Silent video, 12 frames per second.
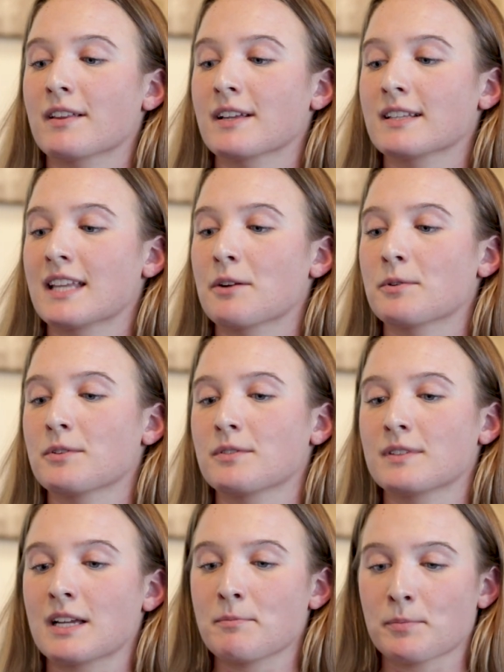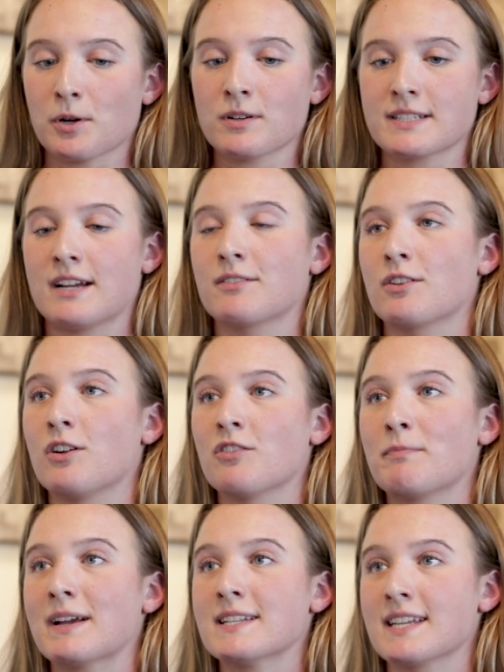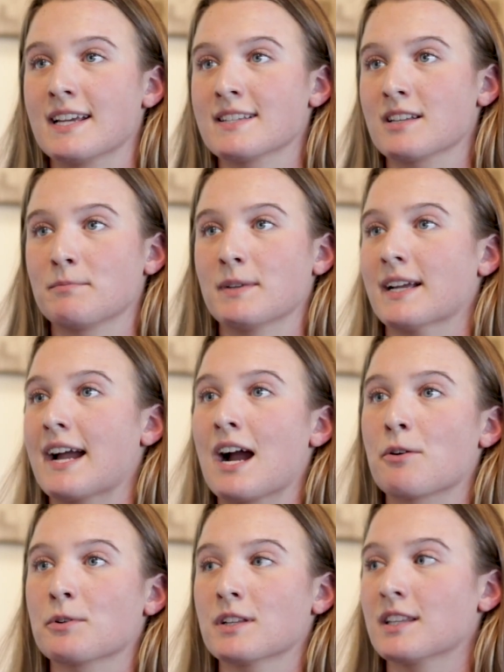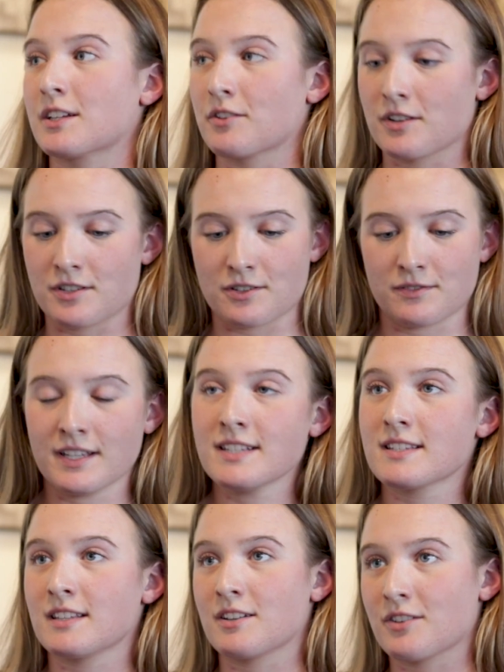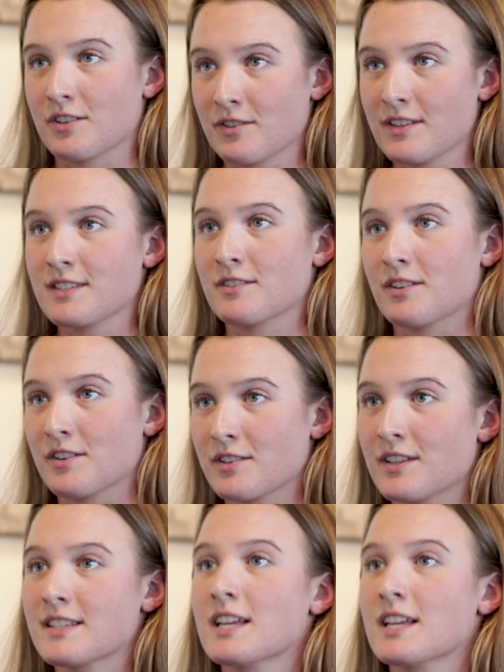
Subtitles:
Like they broke down all of my days up like hourly. Like you're gonna do this, and then you're gonna do this, and you're gonna do this.